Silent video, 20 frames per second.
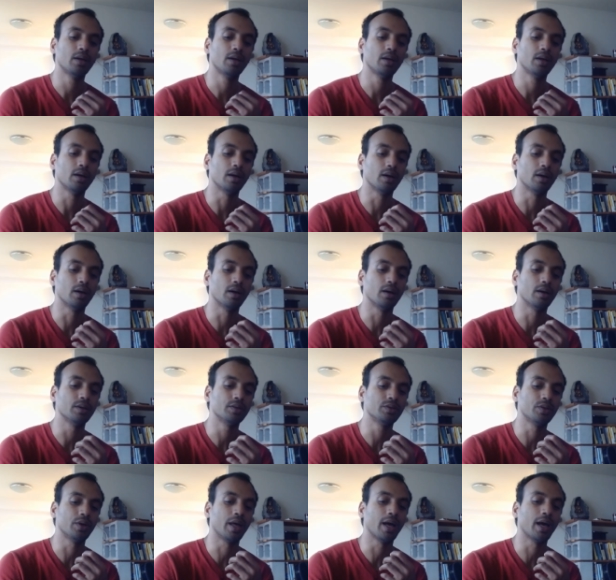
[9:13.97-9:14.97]
uh,
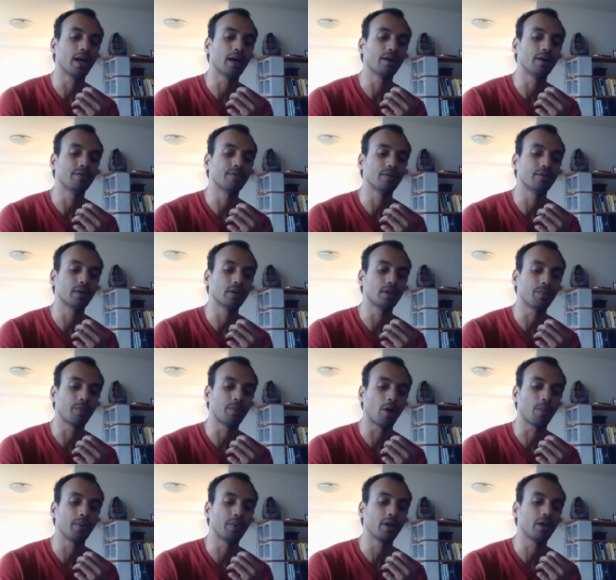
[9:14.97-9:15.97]
should have the
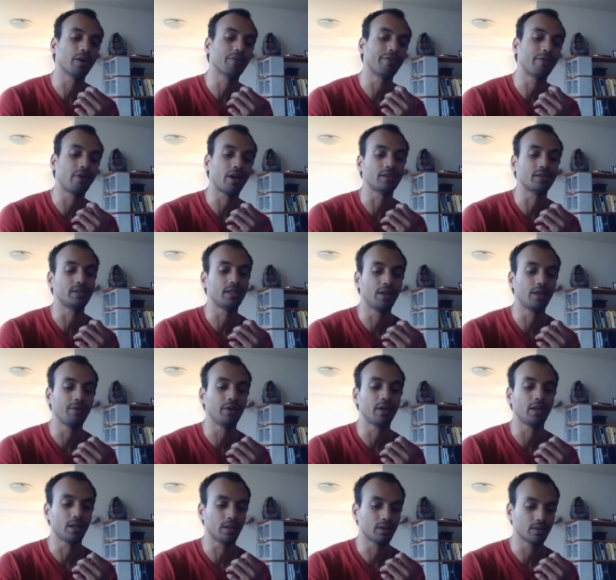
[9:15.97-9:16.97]
property of
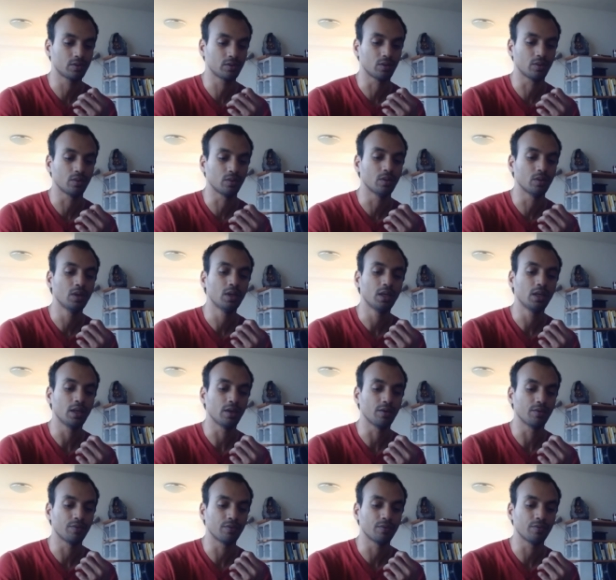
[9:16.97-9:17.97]
transitivity. So
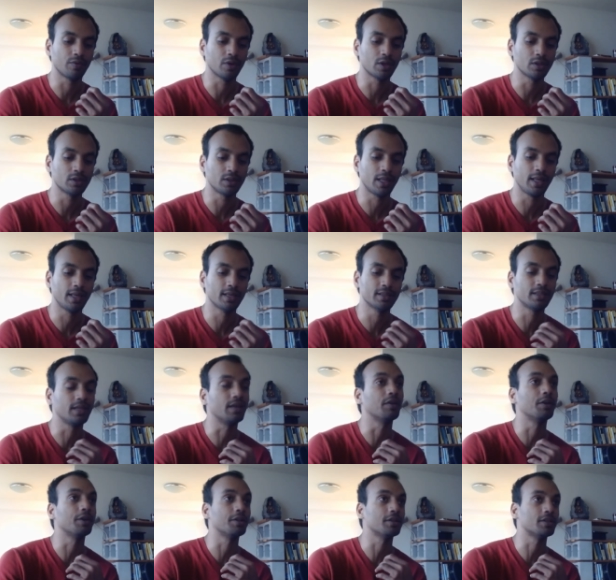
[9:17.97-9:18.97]
if first thing is
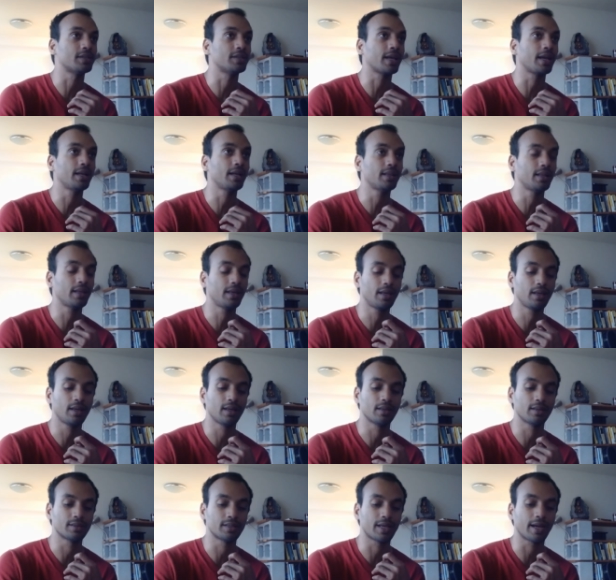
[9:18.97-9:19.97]
equal to the second thing
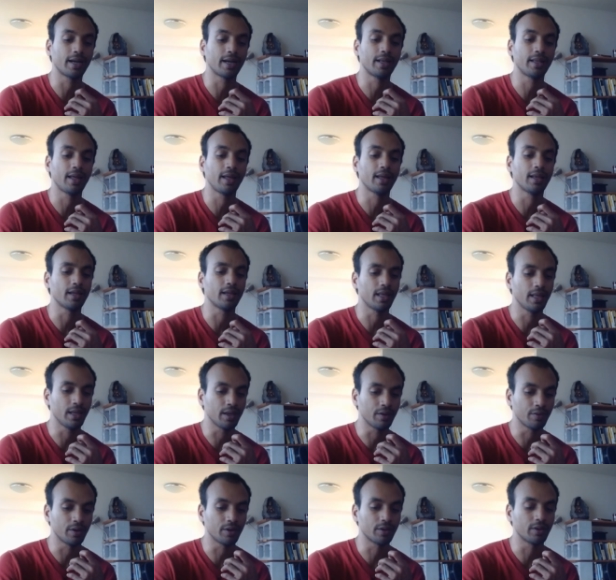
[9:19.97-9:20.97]
and the second thing
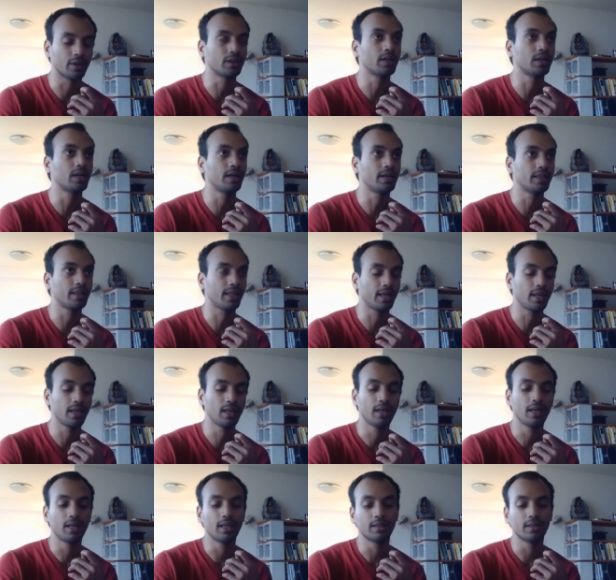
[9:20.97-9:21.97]
equal to the third thing
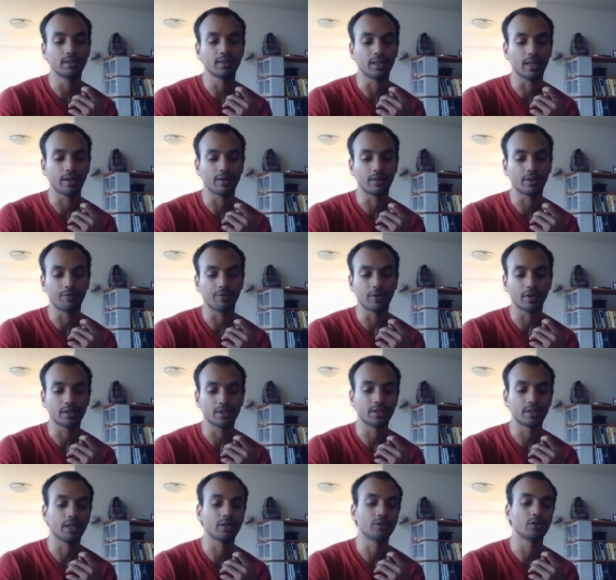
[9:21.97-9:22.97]
then the
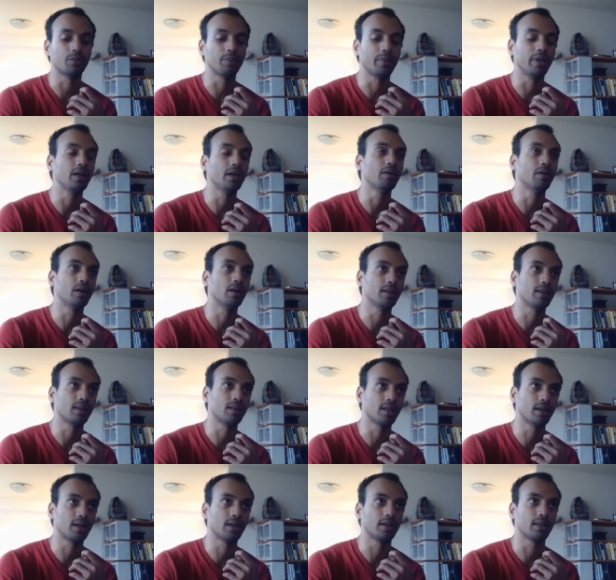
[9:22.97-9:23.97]
first thing should be equal to the
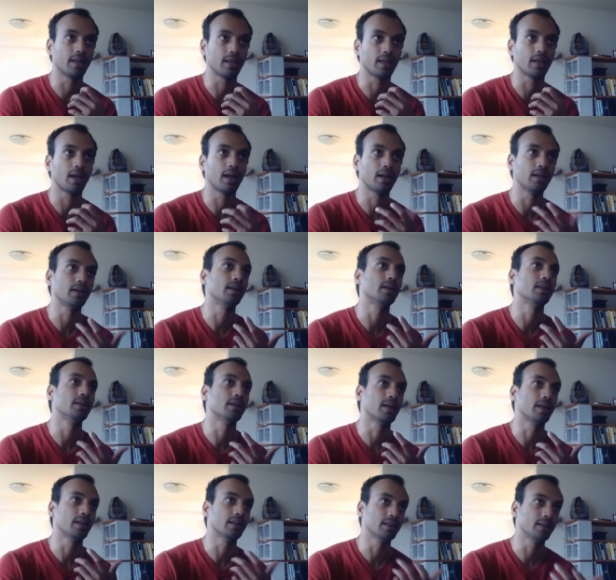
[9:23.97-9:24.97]
third thing and
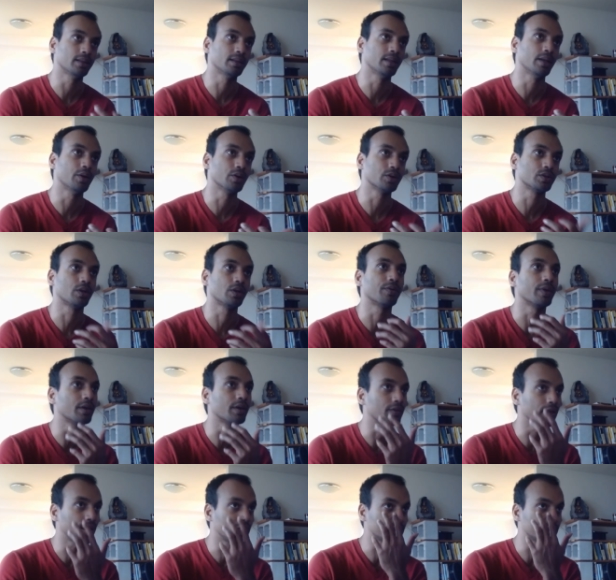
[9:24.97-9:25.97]
the the notion of
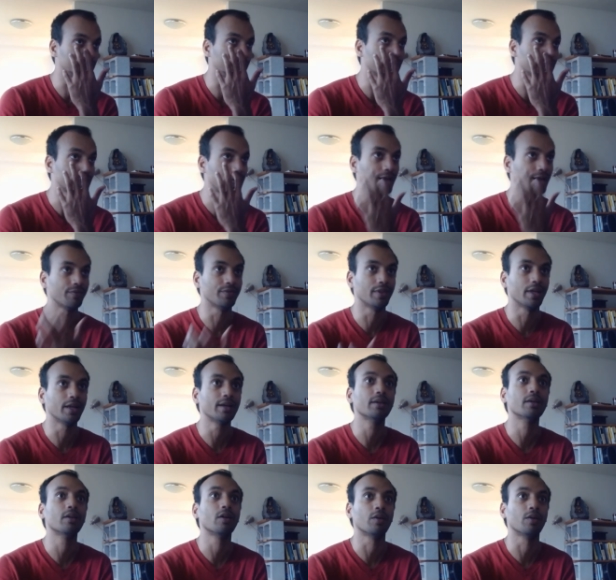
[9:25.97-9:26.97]
equivalence does have that
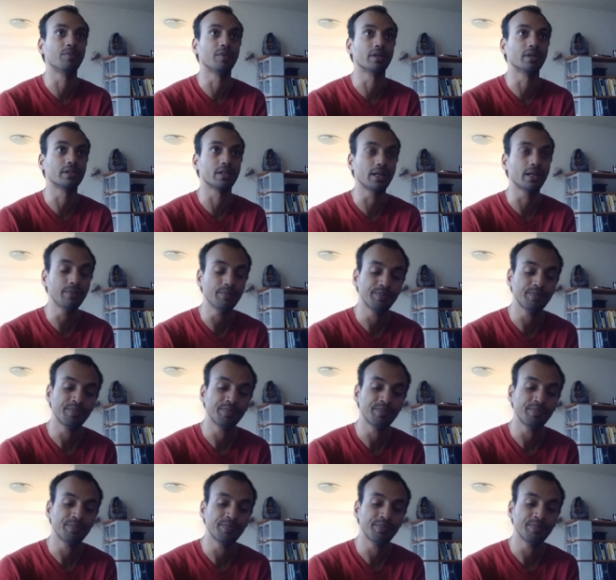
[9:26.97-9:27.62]
obviously